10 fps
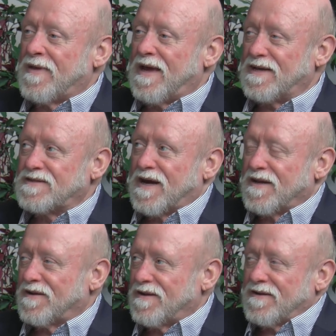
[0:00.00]
And it's not
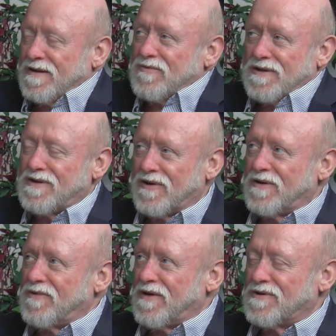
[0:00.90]
a he would you know
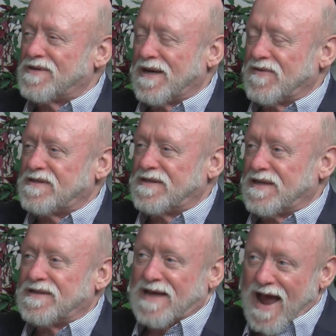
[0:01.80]
he would never say this is an
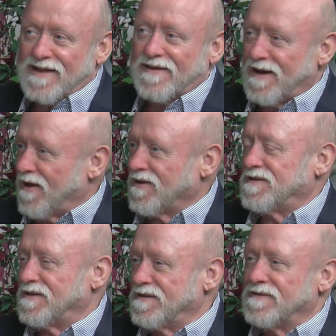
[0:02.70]
exact
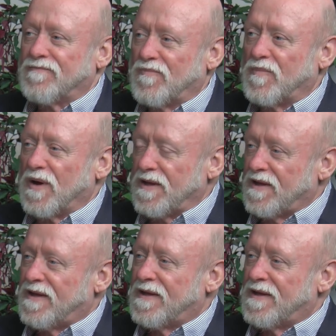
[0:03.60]
analogy, and but